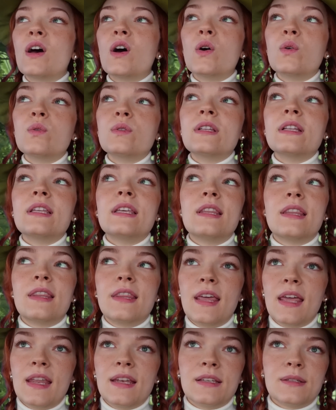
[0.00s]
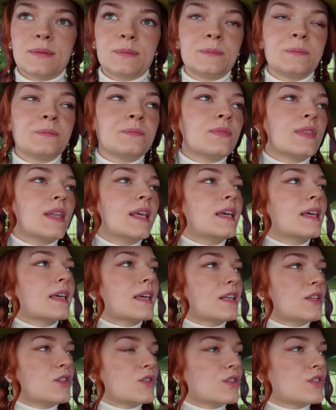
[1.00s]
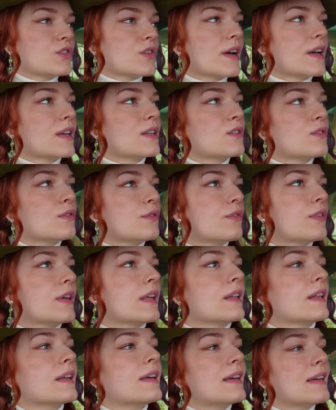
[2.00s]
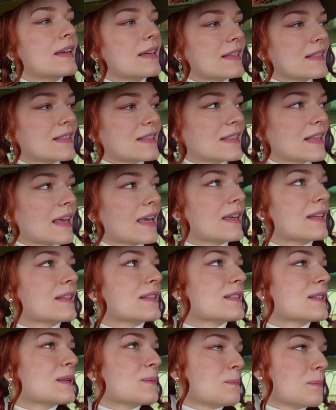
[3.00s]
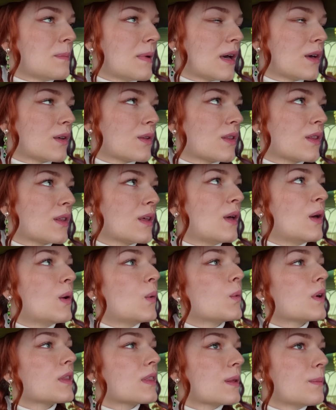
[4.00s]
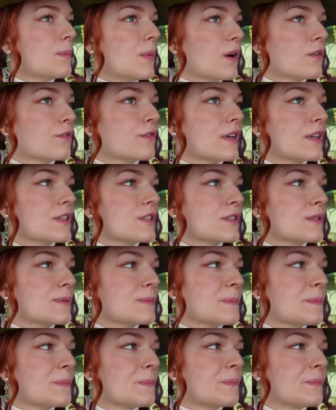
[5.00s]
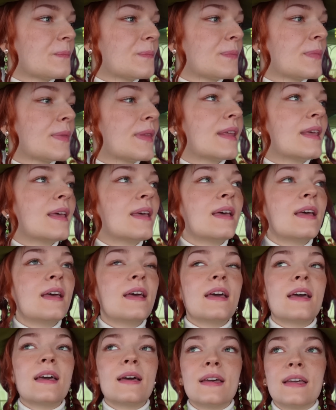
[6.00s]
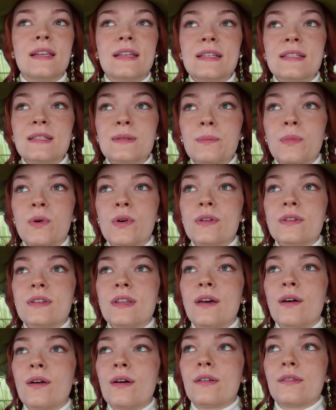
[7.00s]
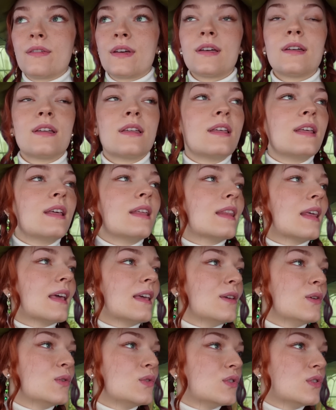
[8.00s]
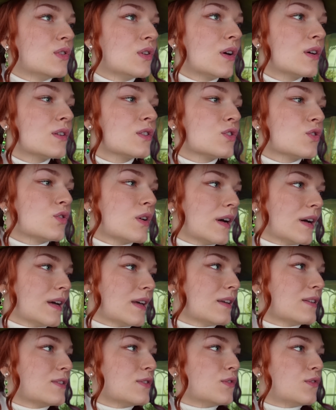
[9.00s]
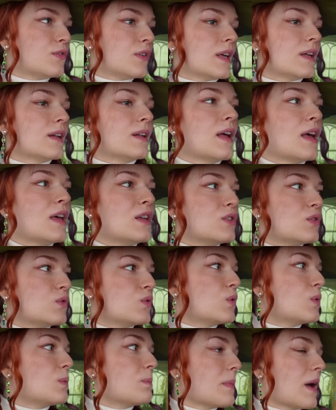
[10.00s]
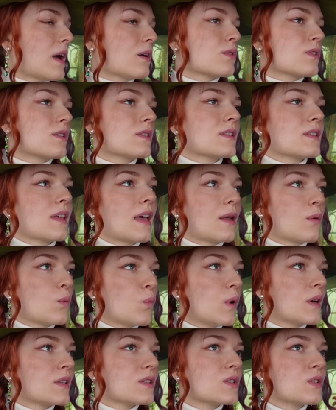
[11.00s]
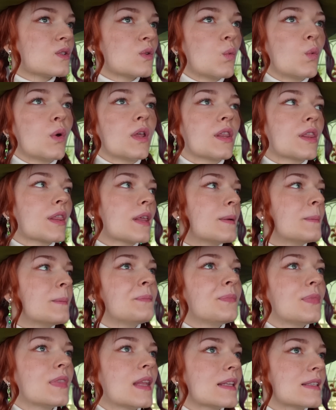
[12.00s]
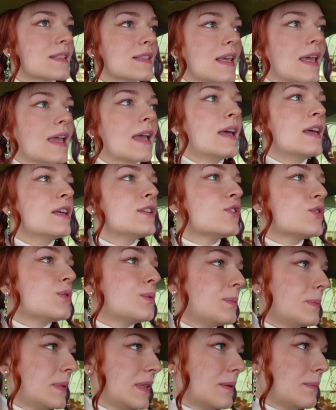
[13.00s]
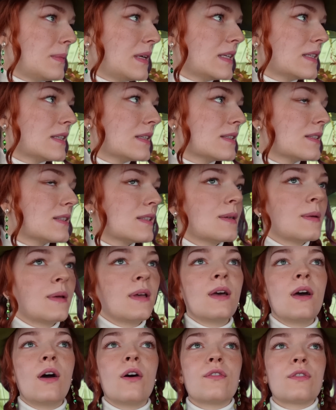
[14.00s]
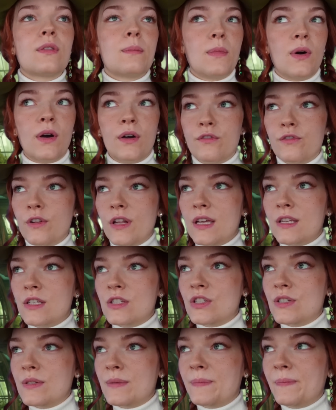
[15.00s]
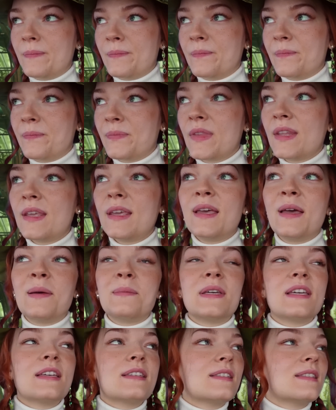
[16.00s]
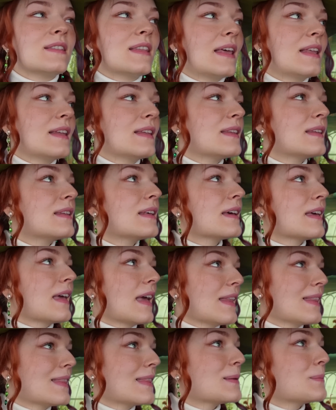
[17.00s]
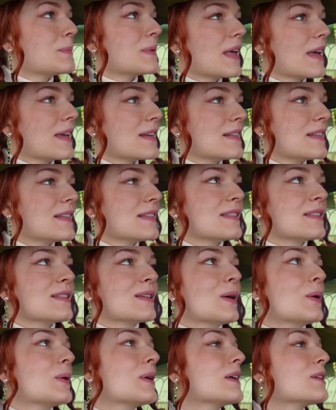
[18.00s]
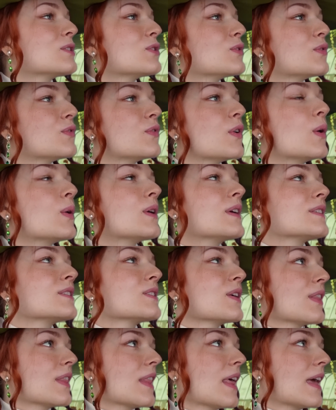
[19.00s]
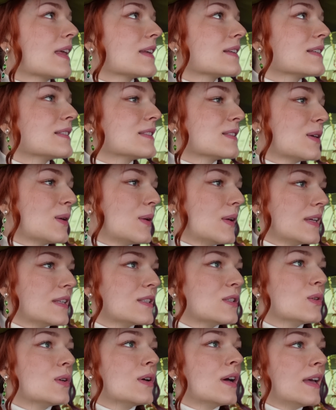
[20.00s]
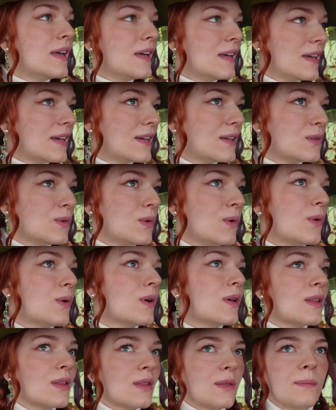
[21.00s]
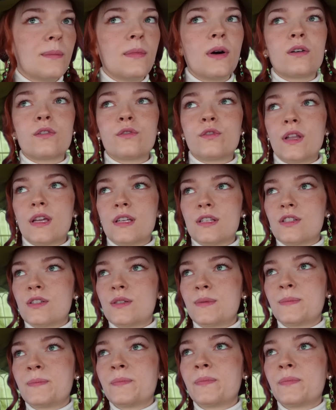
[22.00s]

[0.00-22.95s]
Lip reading: only then can you try to fill a second mouth with the mock flesh. It is important, however, that you do not try to fill 2 mouths at once with, let's say, 2mm of the mock flesh. Because then, again, the plant isn't going to focus on that. It's going to ignore the mock flesh.